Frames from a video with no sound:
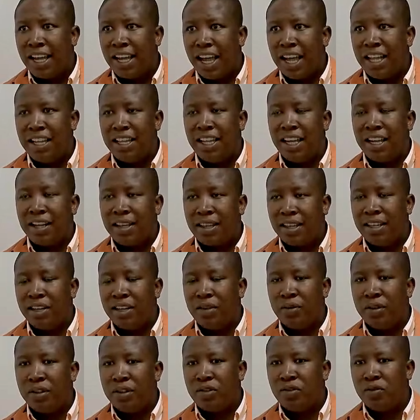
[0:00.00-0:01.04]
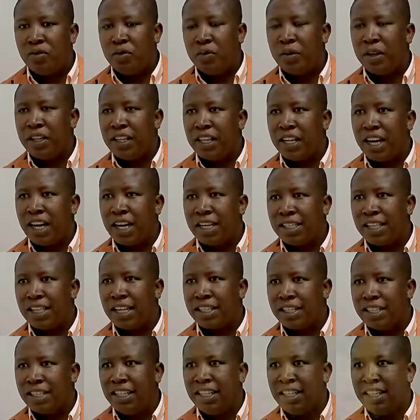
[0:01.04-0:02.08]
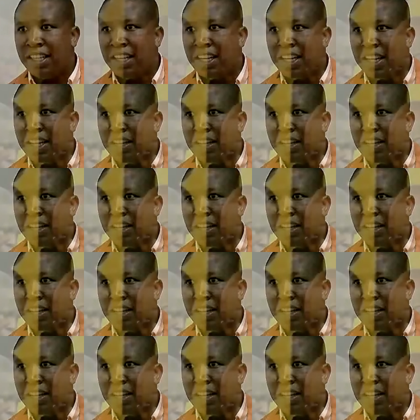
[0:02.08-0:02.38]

and they think with Zuma they can succeed.